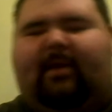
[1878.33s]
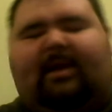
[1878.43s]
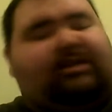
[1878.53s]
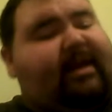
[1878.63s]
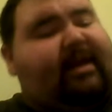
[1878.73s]

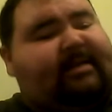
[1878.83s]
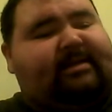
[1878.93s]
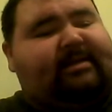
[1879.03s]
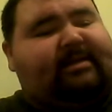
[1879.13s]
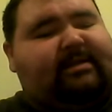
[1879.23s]

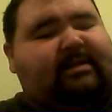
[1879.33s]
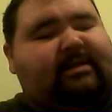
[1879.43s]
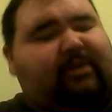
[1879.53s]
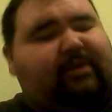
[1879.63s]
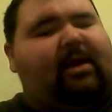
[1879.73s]
Genysis is a
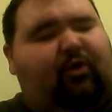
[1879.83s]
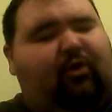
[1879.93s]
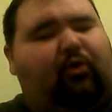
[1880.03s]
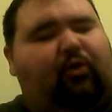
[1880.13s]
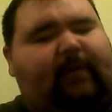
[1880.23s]
really cool
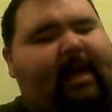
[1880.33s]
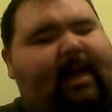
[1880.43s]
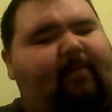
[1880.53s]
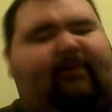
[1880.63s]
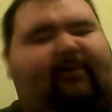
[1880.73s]
name. I
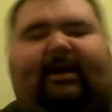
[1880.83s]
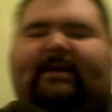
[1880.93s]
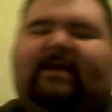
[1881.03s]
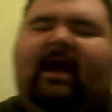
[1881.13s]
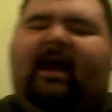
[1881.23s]
think it's
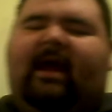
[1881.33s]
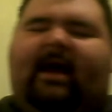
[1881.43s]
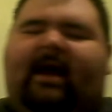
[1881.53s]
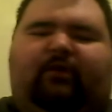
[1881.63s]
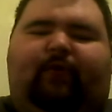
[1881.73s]

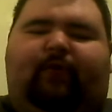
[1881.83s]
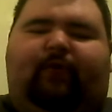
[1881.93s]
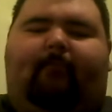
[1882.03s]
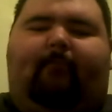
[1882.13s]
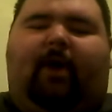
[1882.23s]
a great
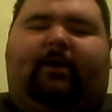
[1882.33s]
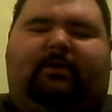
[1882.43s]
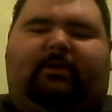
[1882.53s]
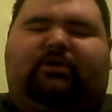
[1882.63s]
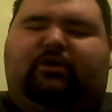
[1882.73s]
marketing
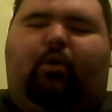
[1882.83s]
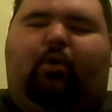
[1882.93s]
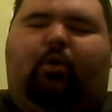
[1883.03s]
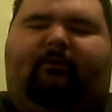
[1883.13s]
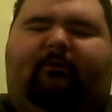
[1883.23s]

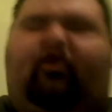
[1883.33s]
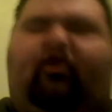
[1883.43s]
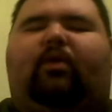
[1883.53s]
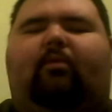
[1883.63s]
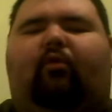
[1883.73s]
slogan for the
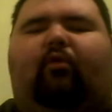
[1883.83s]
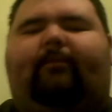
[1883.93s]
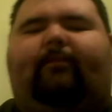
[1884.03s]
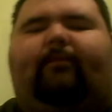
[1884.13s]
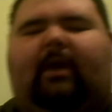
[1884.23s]
movie,
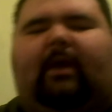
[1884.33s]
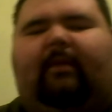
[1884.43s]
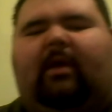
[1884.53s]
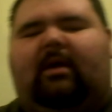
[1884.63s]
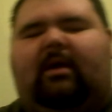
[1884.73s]
the
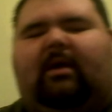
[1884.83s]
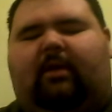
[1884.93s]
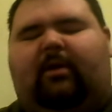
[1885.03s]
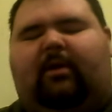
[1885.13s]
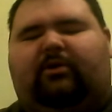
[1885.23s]

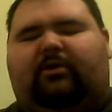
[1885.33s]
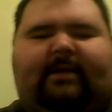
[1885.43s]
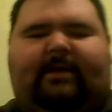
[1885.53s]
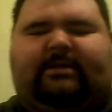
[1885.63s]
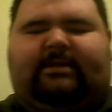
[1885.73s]
Terminator
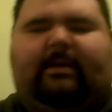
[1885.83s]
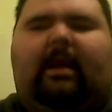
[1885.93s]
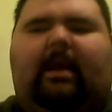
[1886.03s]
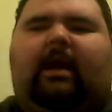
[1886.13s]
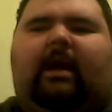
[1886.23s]
Genysis.
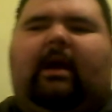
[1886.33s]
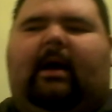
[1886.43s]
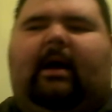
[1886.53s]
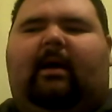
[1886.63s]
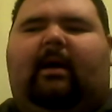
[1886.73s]

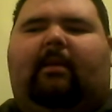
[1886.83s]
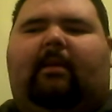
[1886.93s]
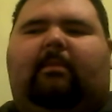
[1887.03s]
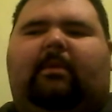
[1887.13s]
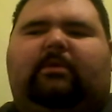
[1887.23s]
They're